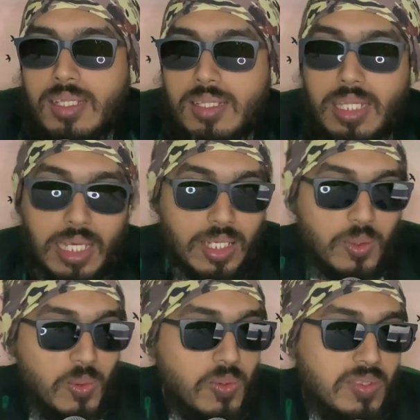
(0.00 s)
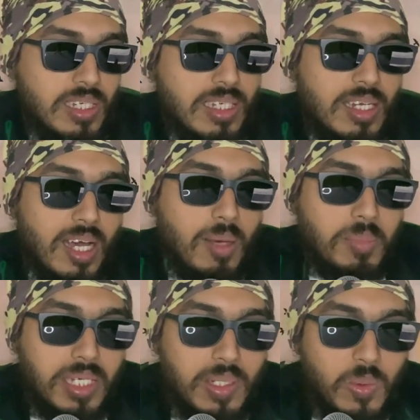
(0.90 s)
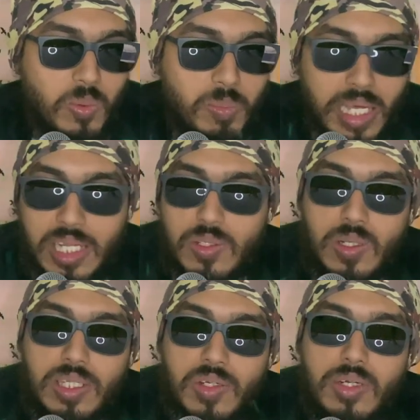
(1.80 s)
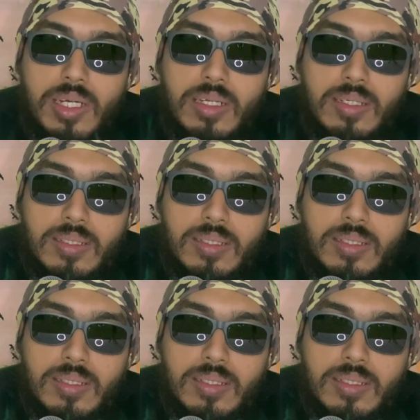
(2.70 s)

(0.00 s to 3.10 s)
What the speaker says: They use Indian army to manage all the trade.